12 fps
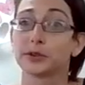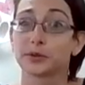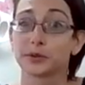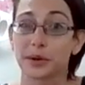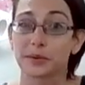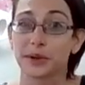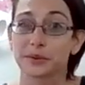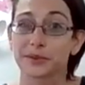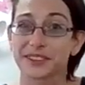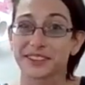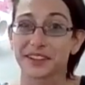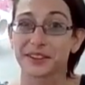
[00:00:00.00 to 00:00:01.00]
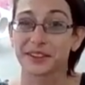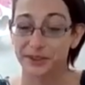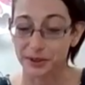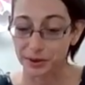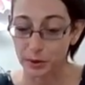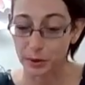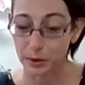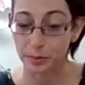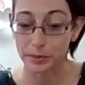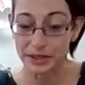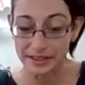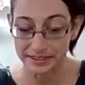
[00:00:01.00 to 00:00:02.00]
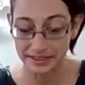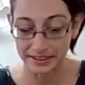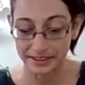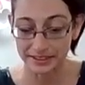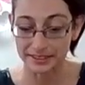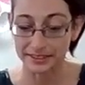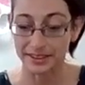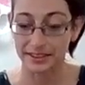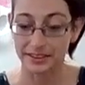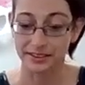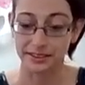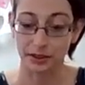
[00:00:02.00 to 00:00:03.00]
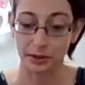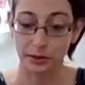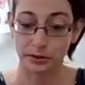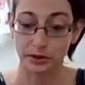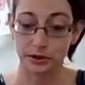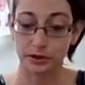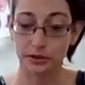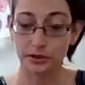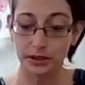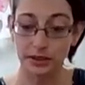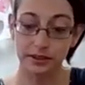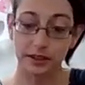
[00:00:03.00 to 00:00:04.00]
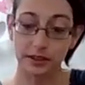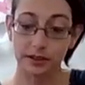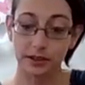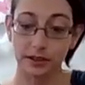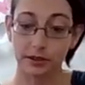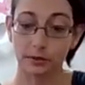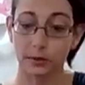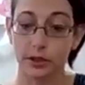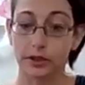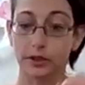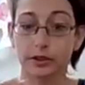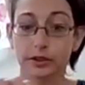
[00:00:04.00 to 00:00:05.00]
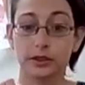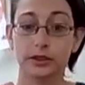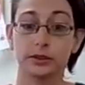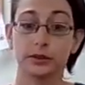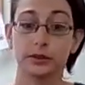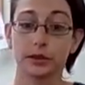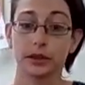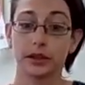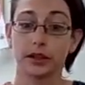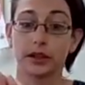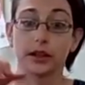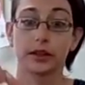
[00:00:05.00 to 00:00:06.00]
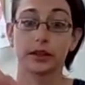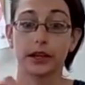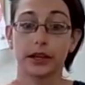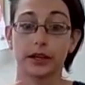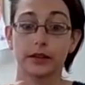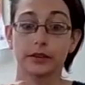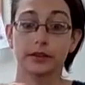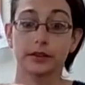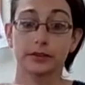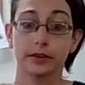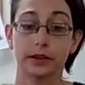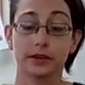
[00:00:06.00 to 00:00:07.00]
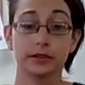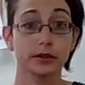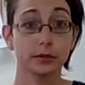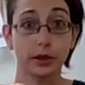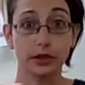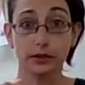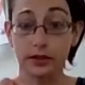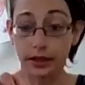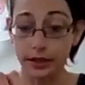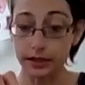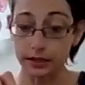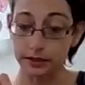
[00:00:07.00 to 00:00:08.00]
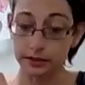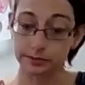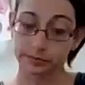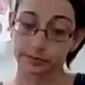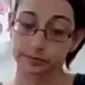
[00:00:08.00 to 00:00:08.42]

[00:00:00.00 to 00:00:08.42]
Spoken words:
It's a great way to recycle your cool pieces. So to do this earring, we're going to layer the feathers the way you like.